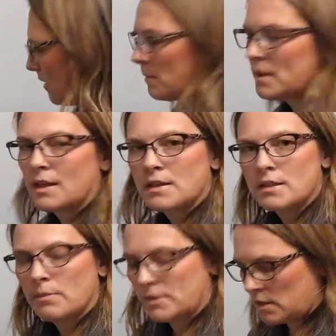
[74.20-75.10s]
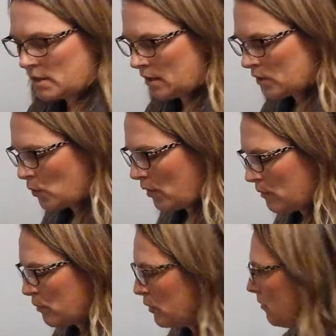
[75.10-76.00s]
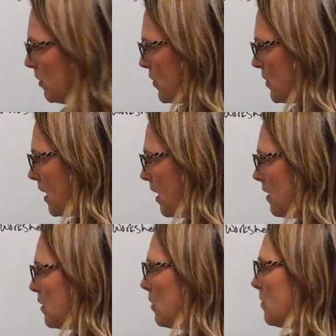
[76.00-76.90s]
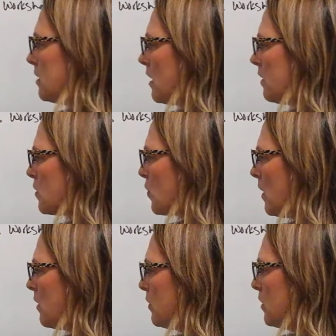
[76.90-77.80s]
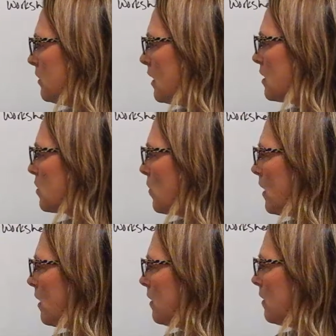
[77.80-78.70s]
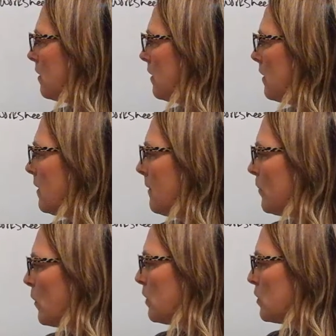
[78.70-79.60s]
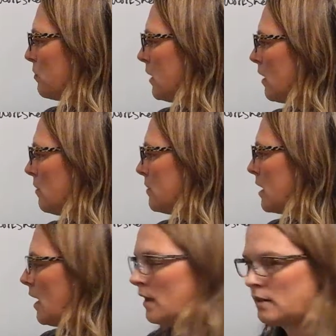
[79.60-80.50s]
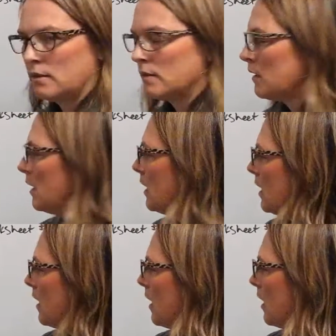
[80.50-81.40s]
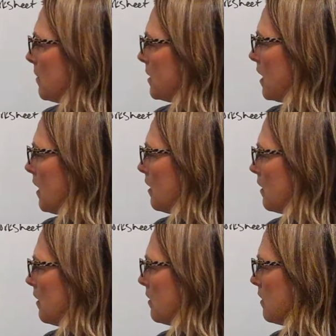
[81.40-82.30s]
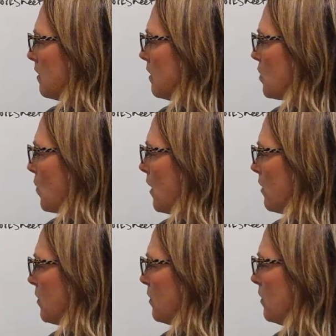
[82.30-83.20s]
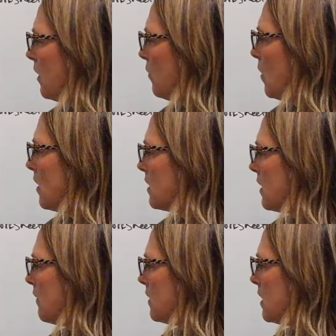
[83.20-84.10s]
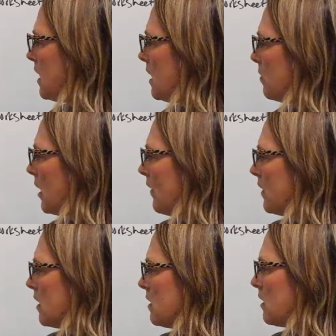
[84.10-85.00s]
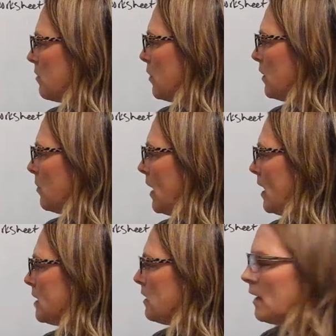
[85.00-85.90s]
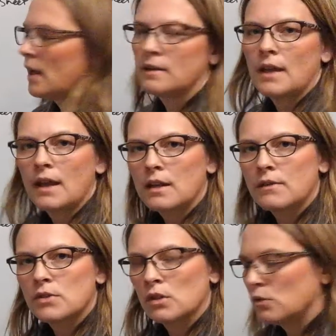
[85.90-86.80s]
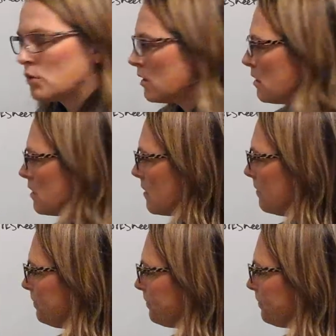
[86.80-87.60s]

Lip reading: Now my next step is to take the square root of both sides. So I'm going to take the square root of n squared, which becomes n, and I'm going to take the square root of 117, but I have to consider both the positive and negative solutions.